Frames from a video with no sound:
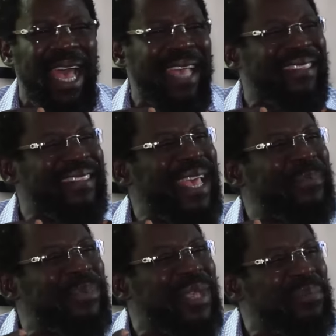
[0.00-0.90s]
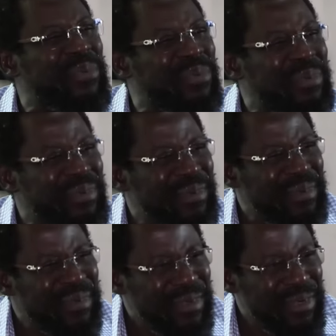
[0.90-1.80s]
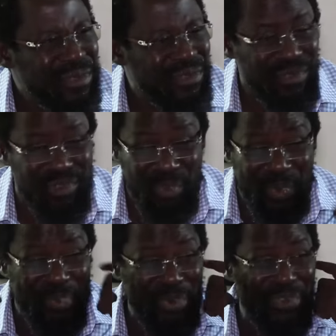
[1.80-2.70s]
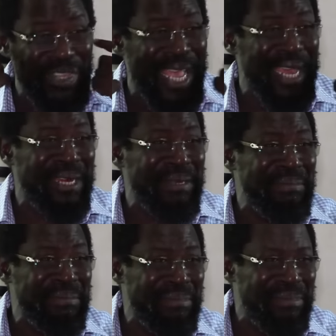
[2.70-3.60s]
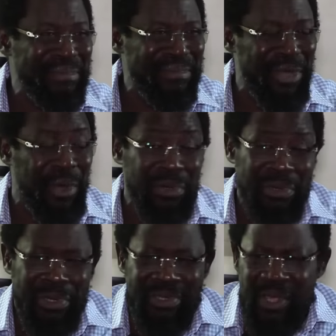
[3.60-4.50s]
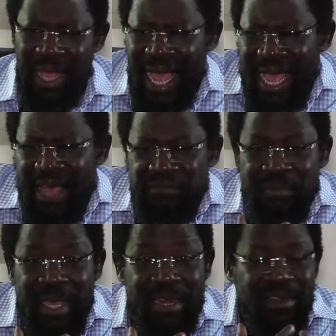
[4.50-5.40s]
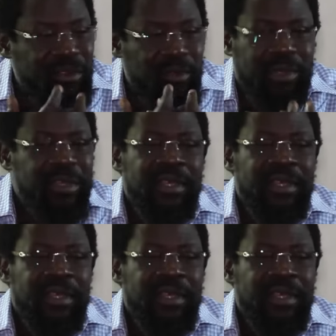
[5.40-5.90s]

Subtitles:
acceptable to people's hearing or not, I have merely,